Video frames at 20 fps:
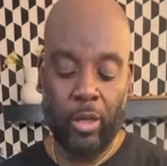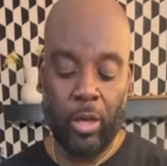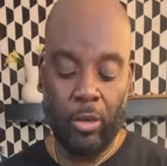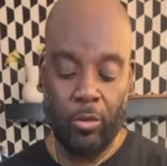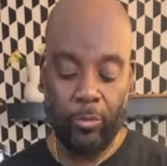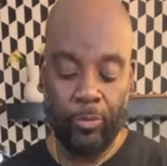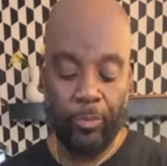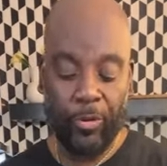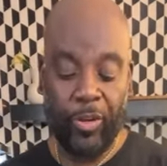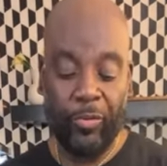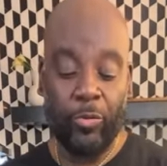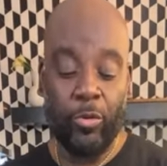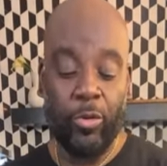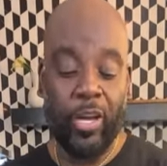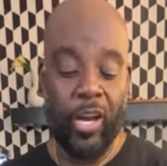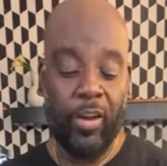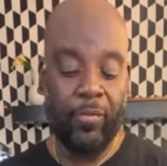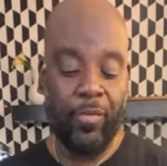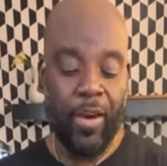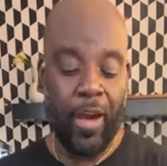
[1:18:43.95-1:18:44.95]
though. If you
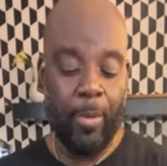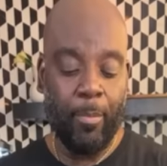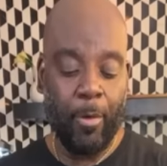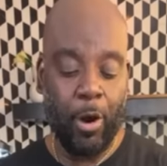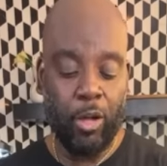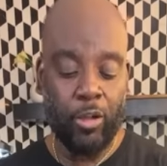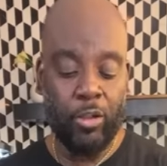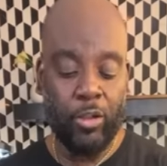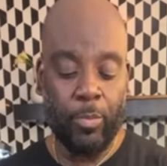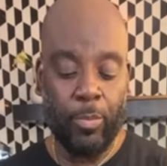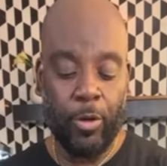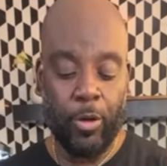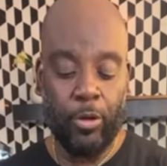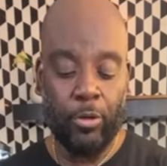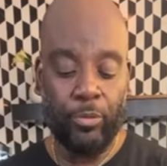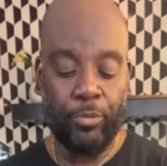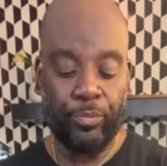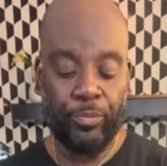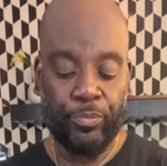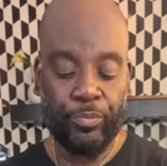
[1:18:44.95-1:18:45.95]
can't find
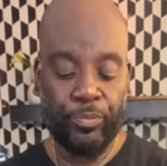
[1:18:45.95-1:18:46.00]
mascarpone,